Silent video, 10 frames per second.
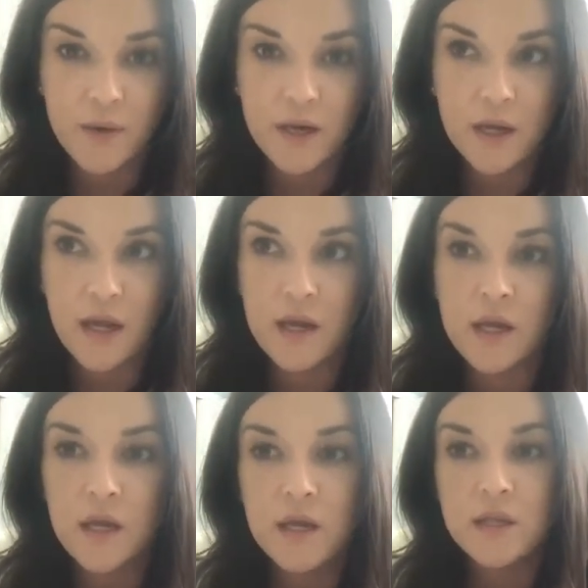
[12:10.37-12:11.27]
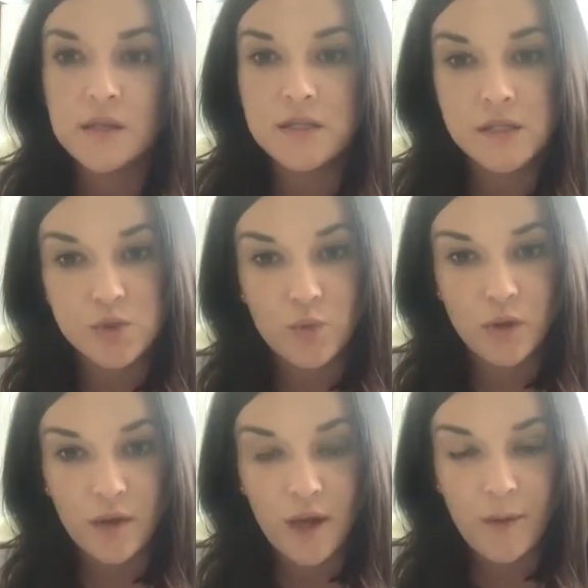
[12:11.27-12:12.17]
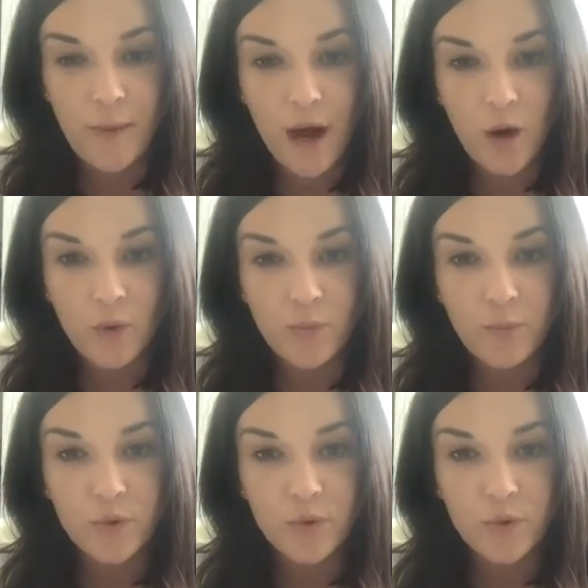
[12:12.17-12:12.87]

But again, this is really about